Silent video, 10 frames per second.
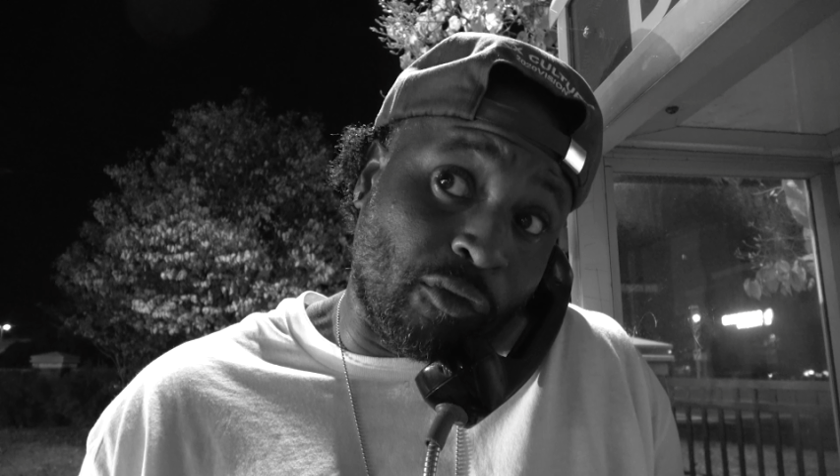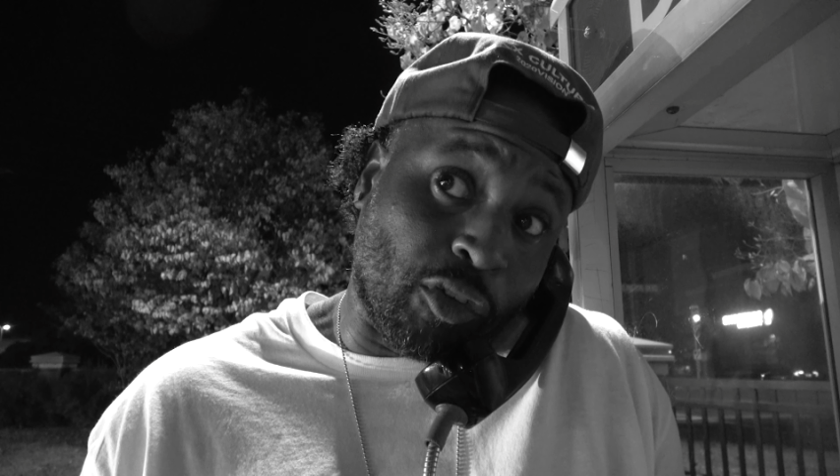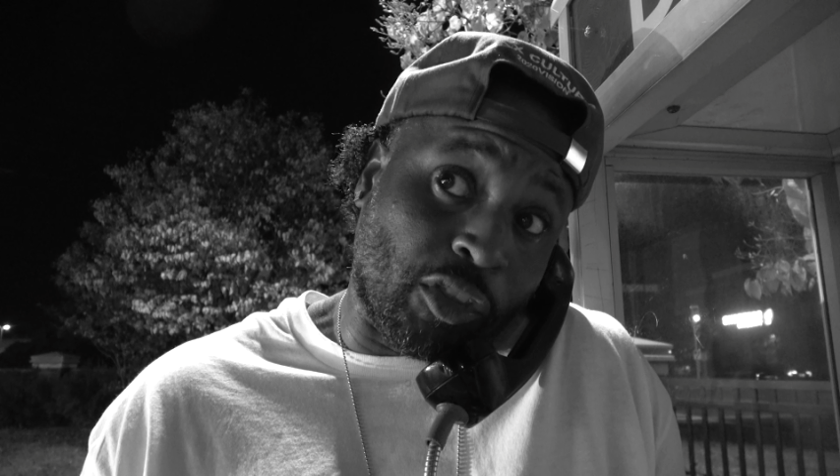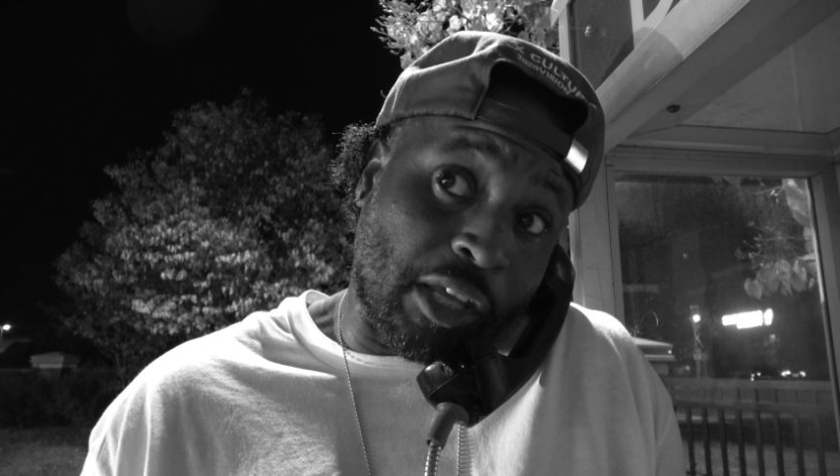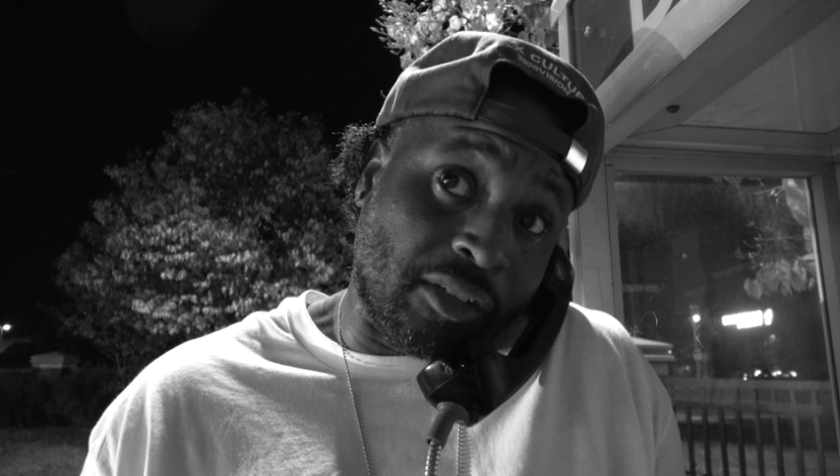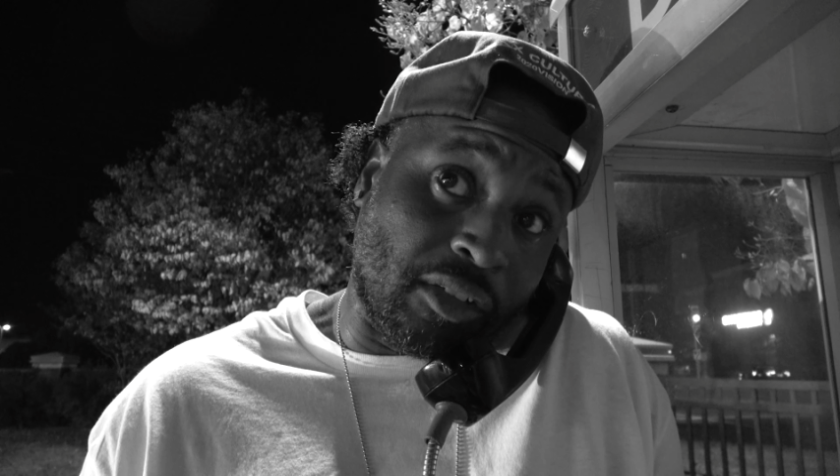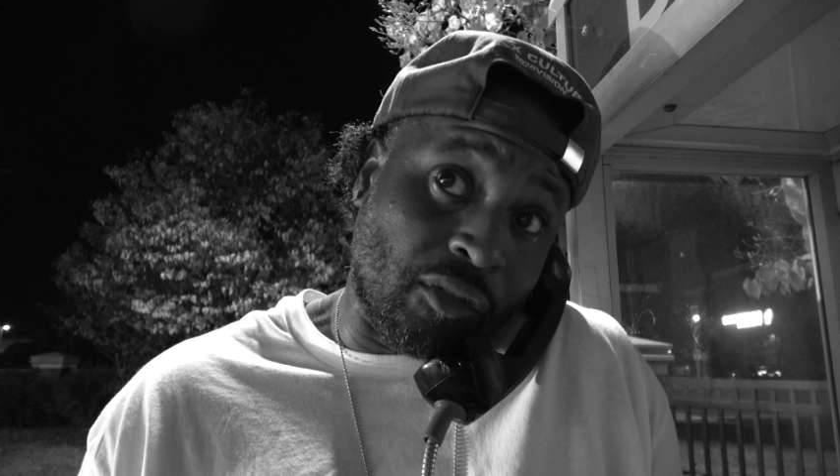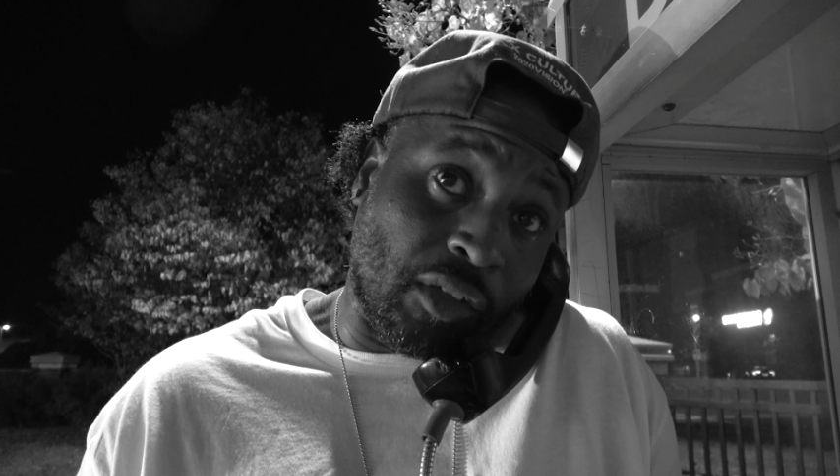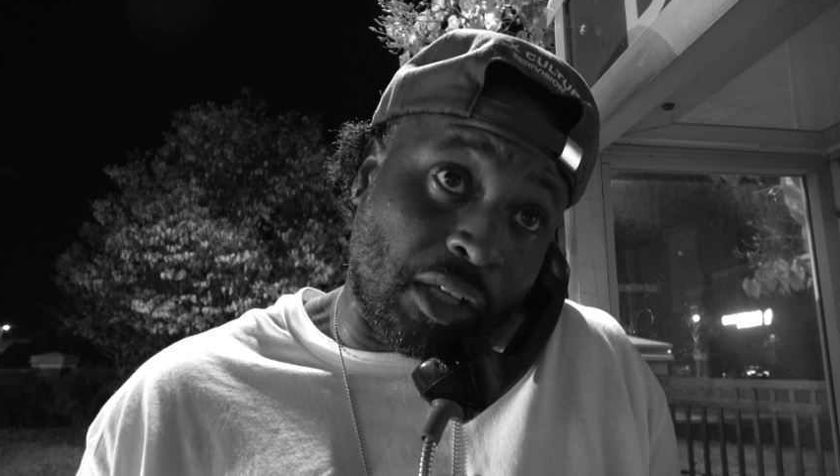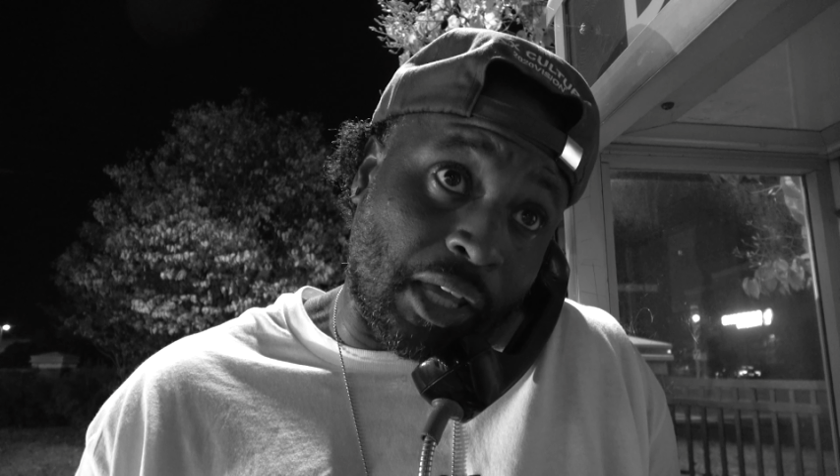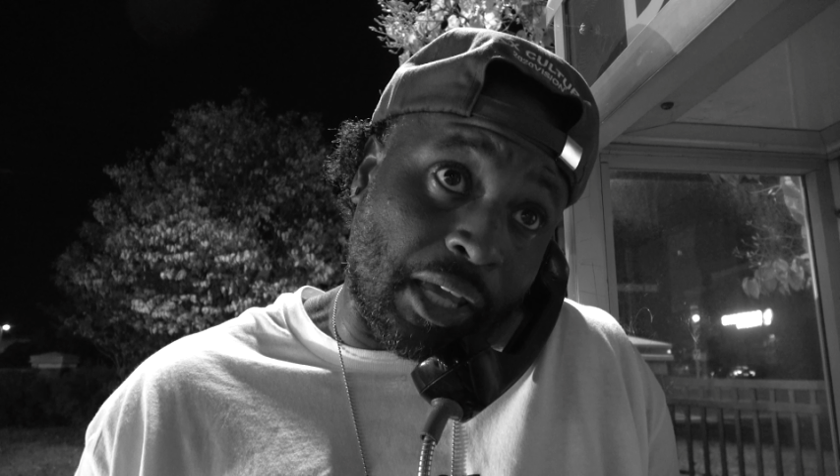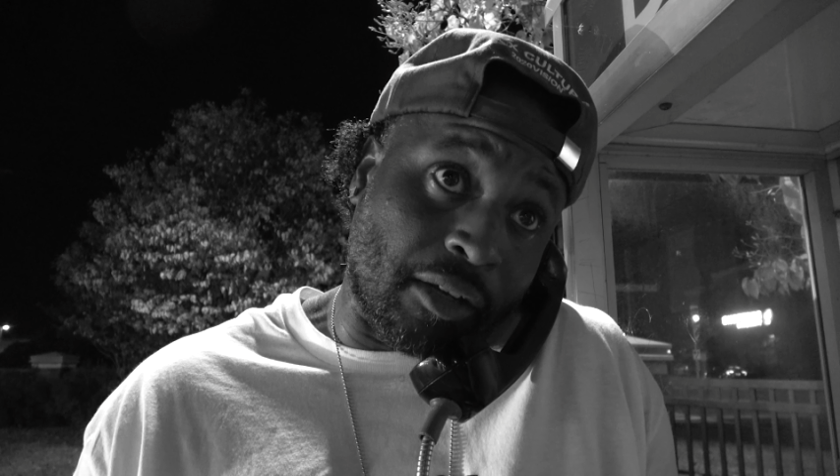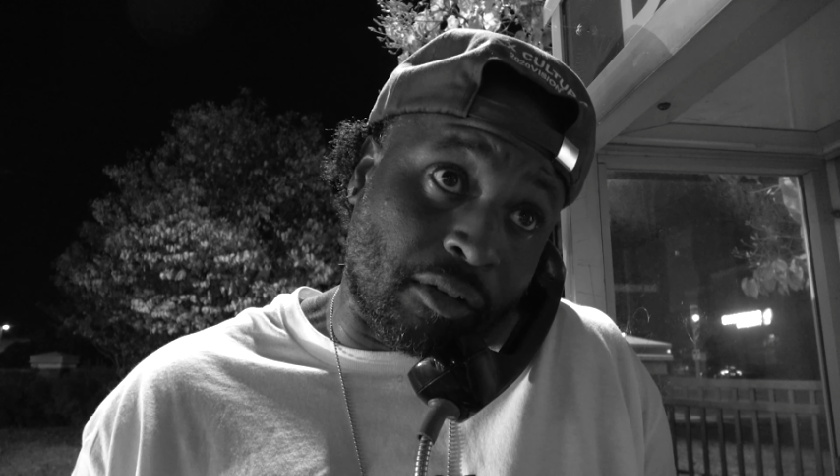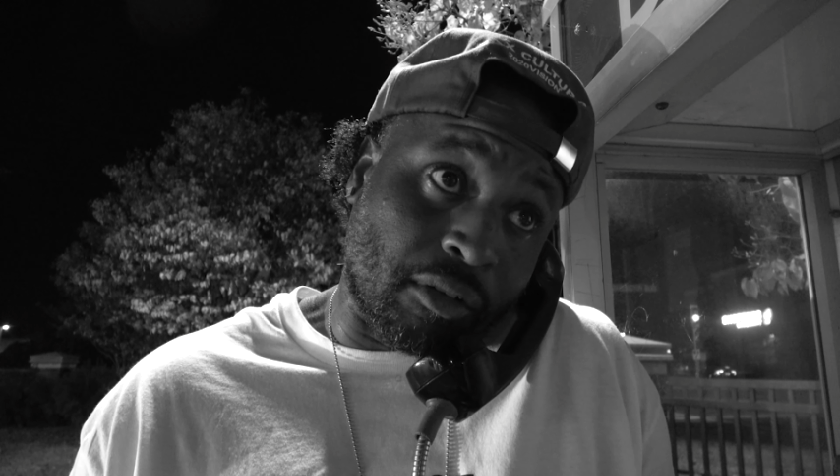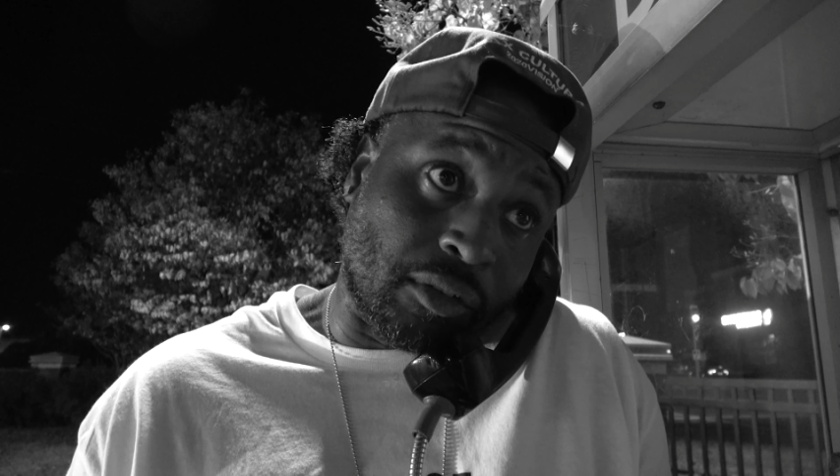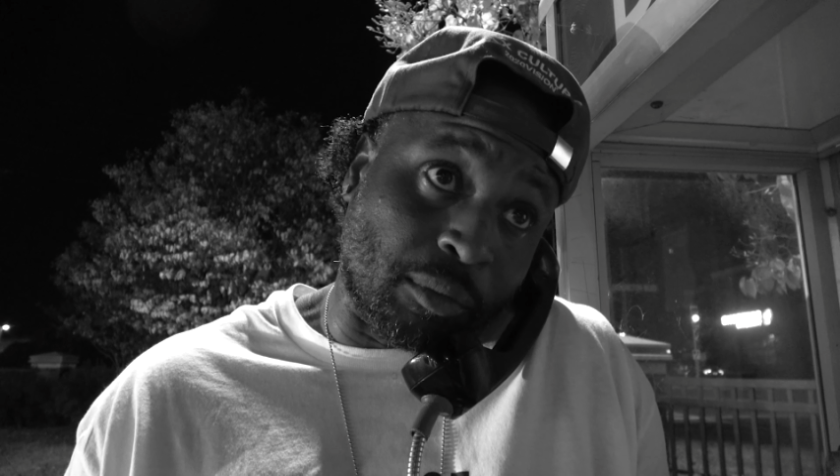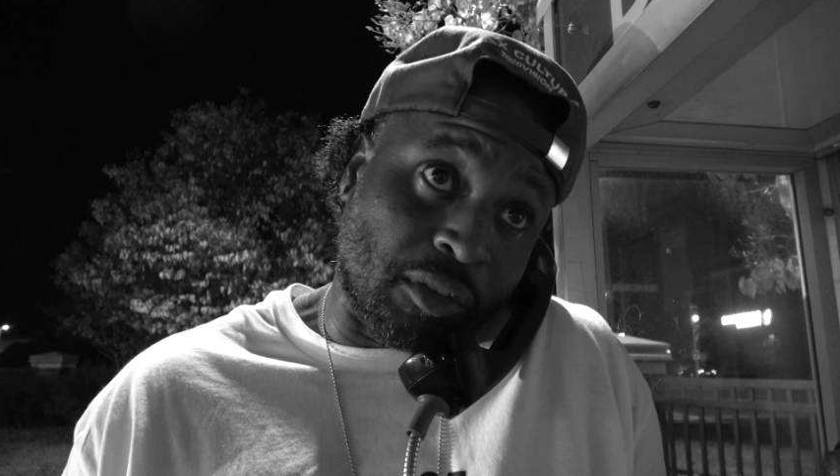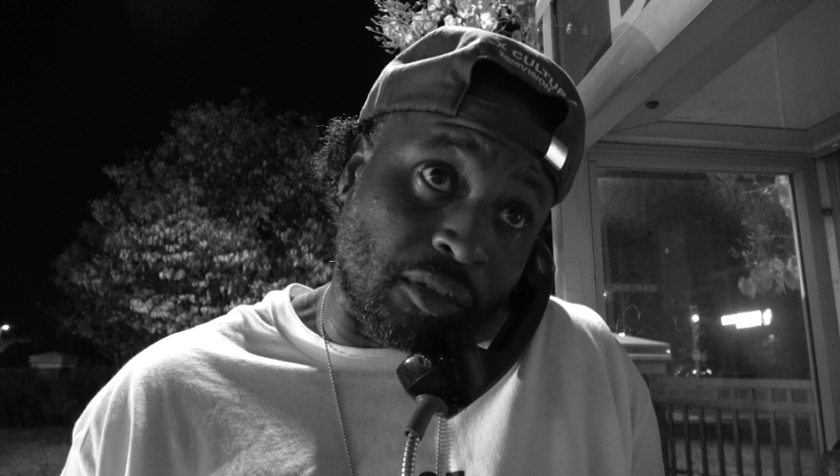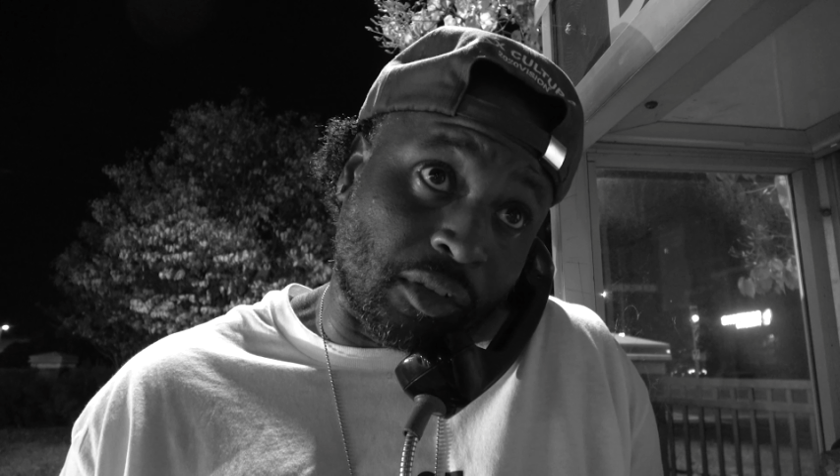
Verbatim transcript: for Thanksgiving and Christmas.